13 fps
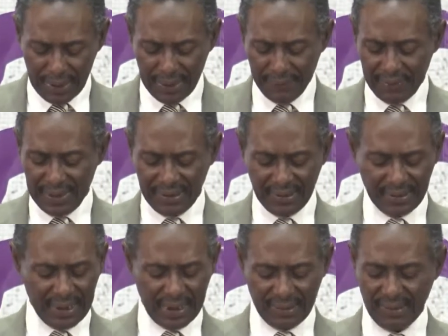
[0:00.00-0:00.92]
If this
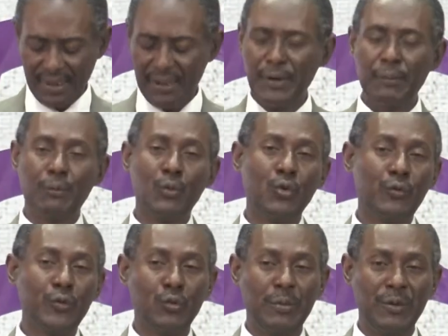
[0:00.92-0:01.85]
text never
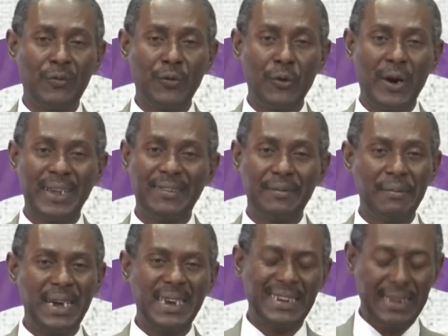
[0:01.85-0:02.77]
moved you before, as
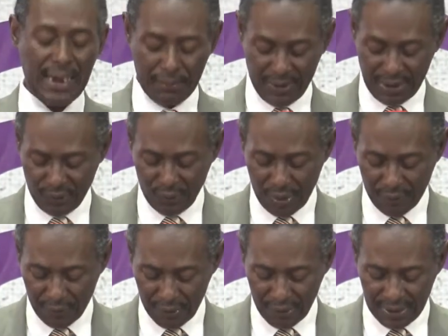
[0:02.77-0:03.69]
many times as you
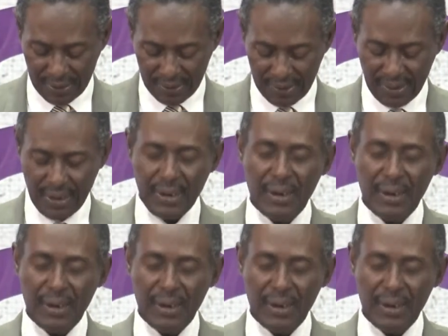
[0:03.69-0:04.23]
have heard it,